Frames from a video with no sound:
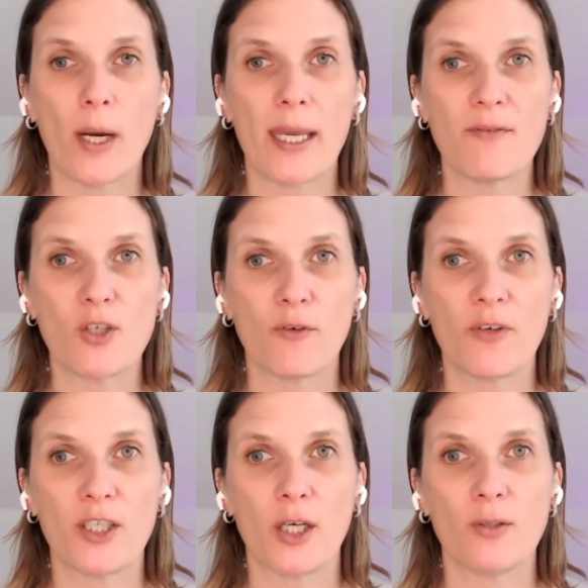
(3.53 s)

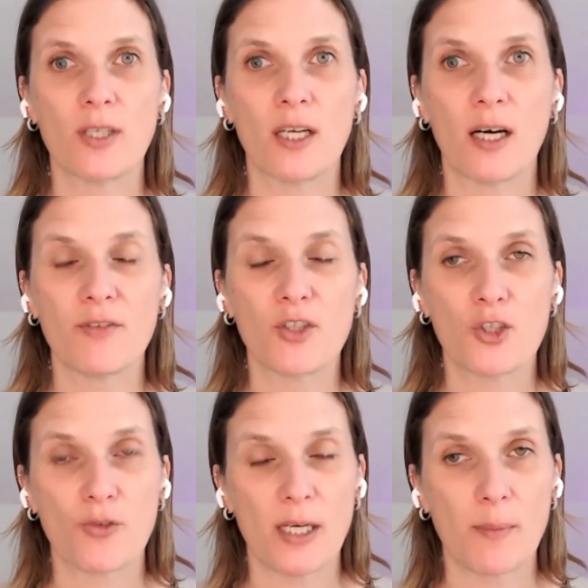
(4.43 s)
Wave.video's live
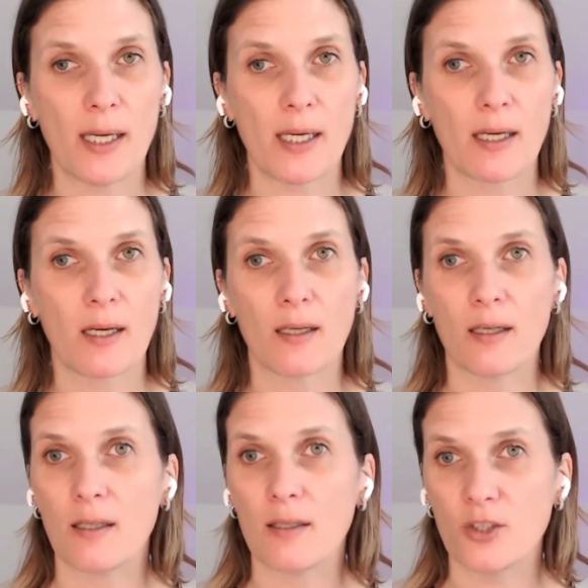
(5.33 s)
streaming
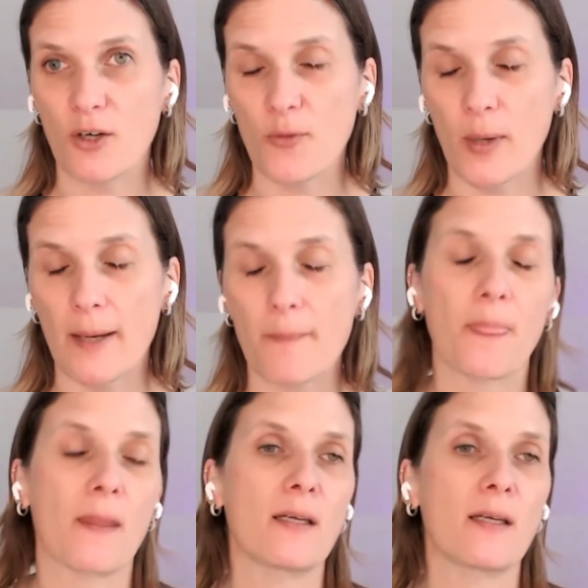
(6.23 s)
software.